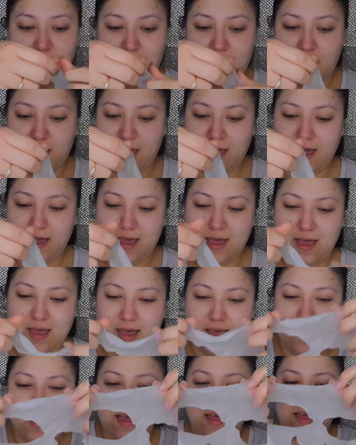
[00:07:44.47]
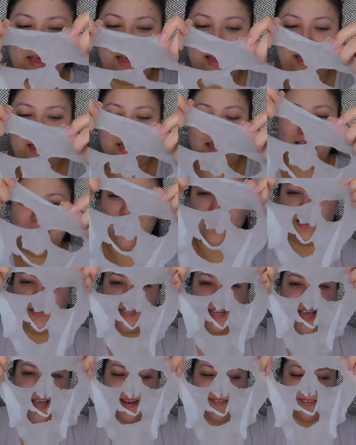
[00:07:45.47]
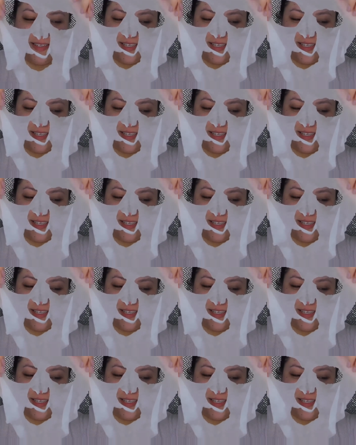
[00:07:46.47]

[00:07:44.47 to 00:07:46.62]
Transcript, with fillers: thing it looks kind of